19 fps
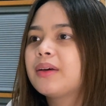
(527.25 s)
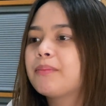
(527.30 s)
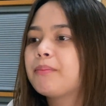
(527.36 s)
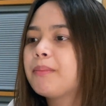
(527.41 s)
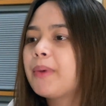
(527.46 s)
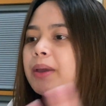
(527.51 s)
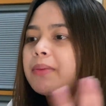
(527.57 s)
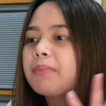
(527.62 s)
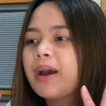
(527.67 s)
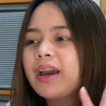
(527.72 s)

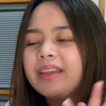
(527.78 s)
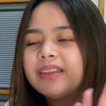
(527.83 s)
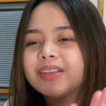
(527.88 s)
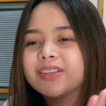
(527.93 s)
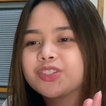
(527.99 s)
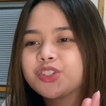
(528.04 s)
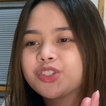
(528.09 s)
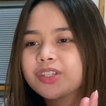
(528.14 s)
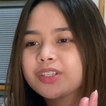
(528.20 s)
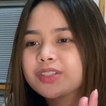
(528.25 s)
my mind
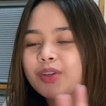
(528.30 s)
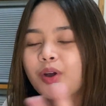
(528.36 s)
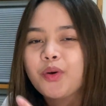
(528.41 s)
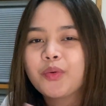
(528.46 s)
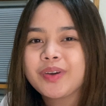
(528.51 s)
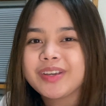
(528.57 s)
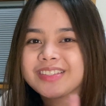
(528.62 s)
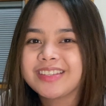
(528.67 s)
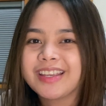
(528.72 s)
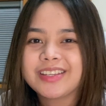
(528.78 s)
is just
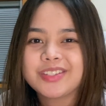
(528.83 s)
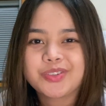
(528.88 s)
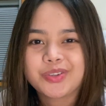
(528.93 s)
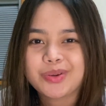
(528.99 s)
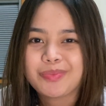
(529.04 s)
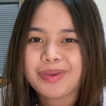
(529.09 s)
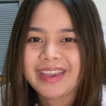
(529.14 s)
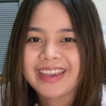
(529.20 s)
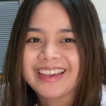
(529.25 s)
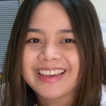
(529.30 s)
always
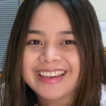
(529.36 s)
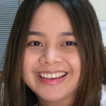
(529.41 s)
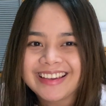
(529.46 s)
daydreaming.